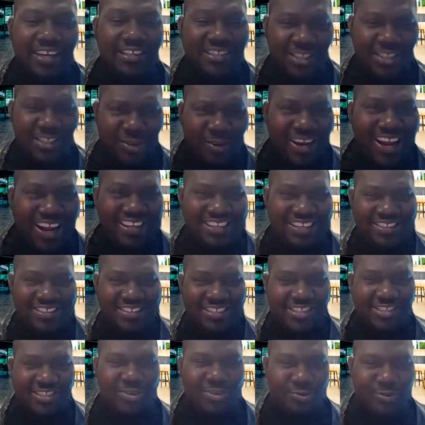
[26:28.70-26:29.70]
Say, Shola, this
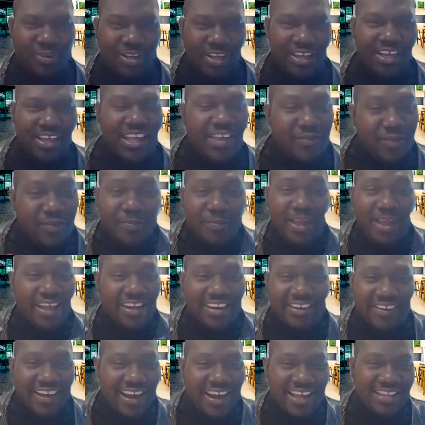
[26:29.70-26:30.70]
is you. Even me, I
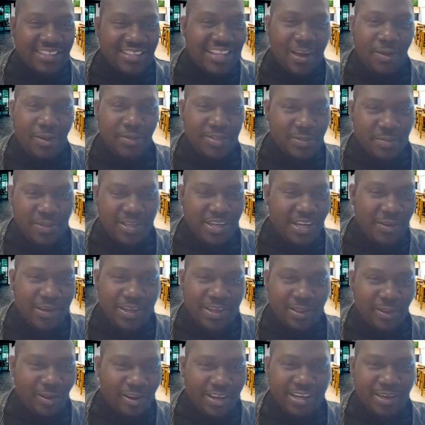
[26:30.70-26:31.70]
didn't realize that was me they
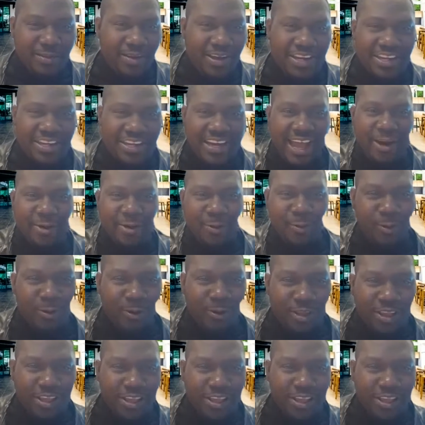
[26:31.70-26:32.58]
were talking about in that role.